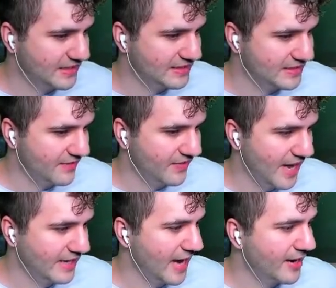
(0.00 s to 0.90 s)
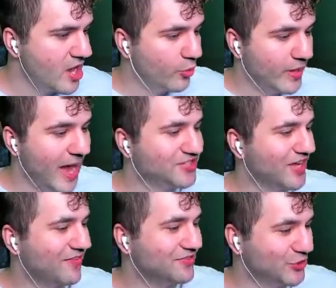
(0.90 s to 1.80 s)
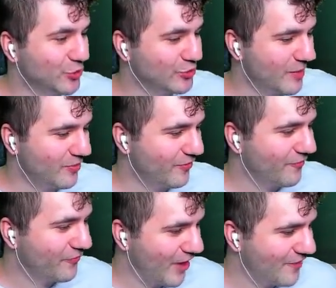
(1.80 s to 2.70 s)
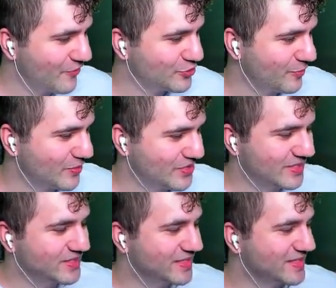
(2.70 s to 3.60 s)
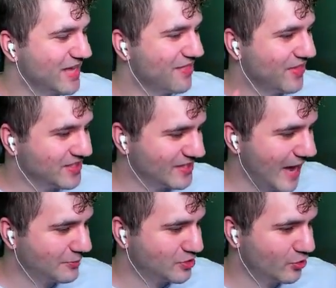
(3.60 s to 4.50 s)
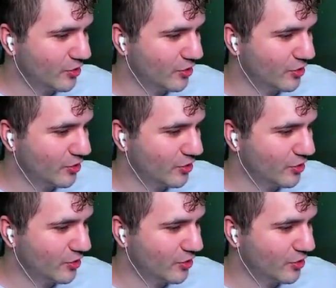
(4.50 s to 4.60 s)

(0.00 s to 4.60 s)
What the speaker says: 7, 8, 9. We actually have 2 double Virtue of Persistences. This is absolutely